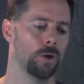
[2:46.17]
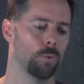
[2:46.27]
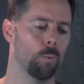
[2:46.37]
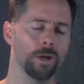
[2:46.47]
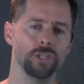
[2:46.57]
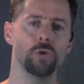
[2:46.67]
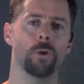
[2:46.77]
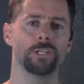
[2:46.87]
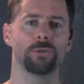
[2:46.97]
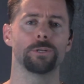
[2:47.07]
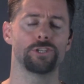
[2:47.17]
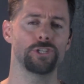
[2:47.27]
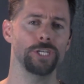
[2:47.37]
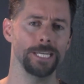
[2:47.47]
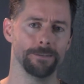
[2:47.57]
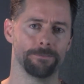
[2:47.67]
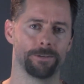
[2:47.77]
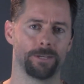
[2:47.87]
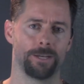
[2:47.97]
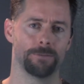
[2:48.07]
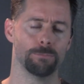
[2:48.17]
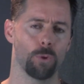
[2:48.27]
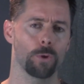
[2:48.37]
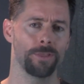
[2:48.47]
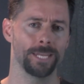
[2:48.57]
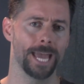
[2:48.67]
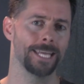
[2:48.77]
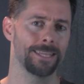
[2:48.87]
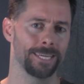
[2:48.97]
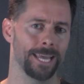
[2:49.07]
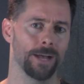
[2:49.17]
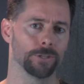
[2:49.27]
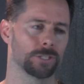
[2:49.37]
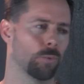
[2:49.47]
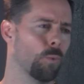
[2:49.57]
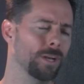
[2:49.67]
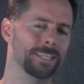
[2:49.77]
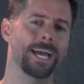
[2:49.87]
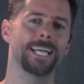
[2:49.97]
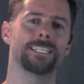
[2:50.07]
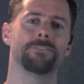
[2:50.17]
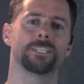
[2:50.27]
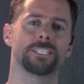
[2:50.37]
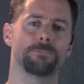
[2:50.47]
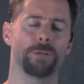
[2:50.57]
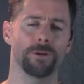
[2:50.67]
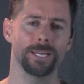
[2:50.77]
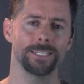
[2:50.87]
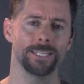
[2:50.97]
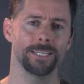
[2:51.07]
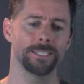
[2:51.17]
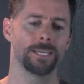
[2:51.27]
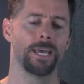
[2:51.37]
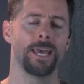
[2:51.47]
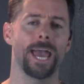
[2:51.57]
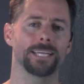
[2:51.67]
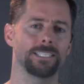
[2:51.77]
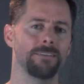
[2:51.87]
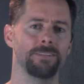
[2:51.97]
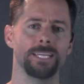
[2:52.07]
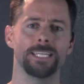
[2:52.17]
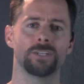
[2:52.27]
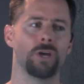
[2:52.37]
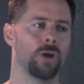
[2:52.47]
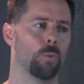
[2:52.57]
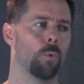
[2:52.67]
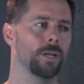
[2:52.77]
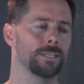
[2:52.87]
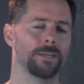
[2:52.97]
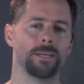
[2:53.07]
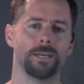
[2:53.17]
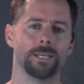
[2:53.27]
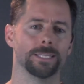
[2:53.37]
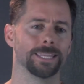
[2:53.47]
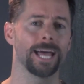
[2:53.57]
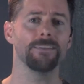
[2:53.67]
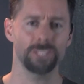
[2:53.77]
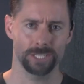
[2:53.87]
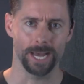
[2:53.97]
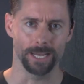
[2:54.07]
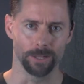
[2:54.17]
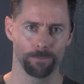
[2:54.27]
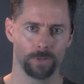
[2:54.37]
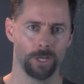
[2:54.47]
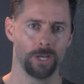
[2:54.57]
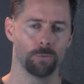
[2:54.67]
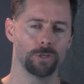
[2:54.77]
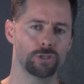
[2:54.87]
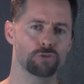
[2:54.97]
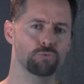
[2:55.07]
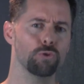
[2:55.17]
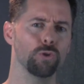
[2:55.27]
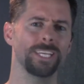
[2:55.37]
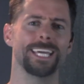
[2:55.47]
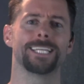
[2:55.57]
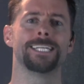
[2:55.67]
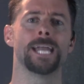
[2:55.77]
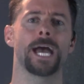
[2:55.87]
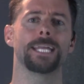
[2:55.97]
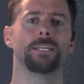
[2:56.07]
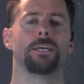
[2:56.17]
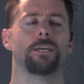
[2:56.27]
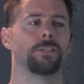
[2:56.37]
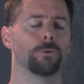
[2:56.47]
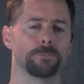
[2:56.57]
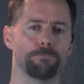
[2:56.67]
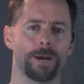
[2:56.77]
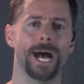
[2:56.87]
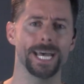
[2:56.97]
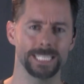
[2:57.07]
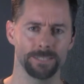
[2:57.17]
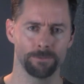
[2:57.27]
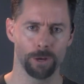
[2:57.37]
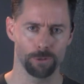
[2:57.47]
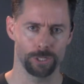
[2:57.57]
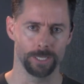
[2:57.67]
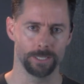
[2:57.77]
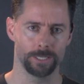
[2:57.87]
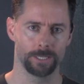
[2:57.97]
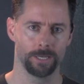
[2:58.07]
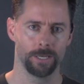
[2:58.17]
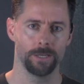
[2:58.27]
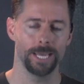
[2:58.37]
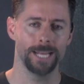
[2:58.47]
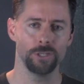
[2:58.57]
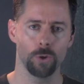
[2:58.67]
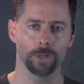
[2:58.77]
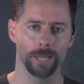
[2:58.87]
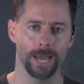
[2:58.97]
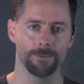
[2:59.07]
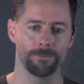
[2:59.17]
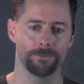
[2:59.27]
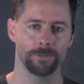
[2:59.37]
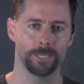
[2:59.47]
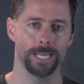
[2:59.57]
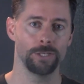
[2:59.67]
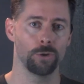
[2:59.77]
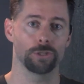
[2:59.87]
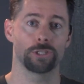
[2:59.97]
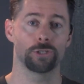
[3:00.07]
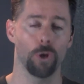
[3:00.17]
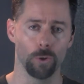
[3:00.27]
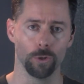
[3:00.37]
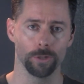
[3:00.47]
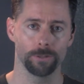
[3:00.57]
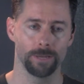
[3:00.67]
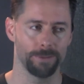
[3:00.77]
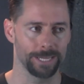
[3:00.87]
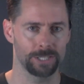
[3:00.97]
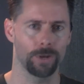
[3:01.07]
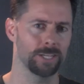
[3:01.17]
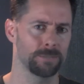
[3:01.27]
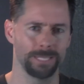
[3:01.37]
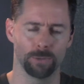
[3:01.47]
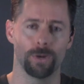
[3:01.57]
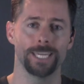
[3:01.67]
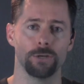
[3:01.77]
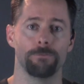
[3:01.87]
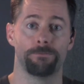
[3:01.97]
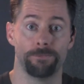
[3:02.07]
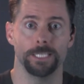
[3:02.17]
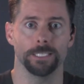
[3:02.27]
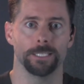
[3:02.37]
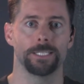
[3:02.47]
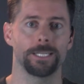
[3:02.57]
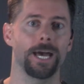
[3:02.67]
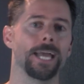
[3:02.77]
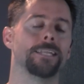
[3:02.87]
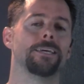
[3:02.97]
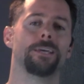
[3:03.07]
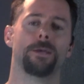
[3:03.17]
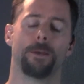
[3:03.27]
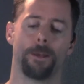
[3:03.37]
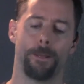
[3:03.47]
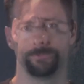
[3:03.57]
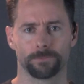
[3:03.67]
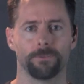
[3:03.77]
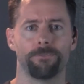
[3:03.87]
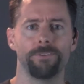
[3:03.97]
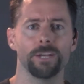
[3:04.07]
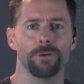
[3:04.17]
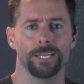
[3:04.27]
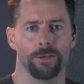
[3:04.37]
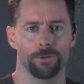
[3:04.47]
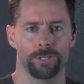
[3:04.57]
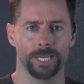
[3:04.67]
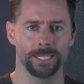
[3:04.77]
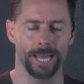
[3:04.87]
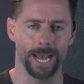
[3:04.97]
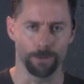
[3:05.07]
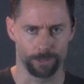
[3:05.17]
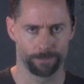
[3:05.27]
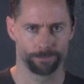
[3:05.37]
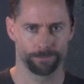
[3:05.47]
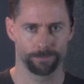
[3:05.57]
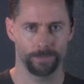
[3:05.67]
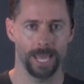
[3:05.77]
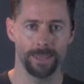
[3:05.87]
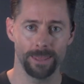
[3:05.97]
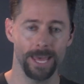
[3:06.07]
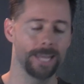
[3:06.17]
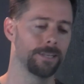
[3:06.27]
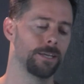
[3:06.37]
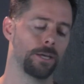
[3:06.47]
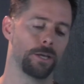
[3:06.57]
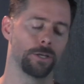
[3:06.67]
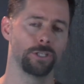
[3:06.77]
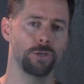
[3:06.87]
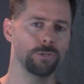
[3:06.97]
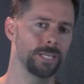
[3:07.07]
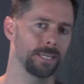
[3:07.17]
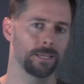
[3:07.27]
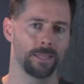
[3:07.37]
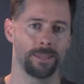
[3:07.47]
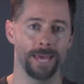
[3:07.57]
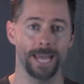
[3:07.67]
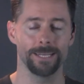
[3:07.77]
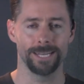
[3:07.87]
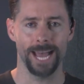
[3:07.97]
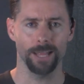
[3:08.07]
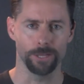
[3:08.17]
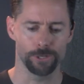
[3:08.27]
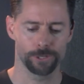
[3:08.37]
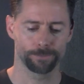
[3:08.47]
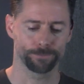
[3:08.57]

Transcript: what you want to achieve more than anything else, what kinds of experiences, activities, what lifestyle would truly ignite those positive emotions in your life, in your soul, and by soul, I just way you feel inside, figuring those things out, and then using that knowledge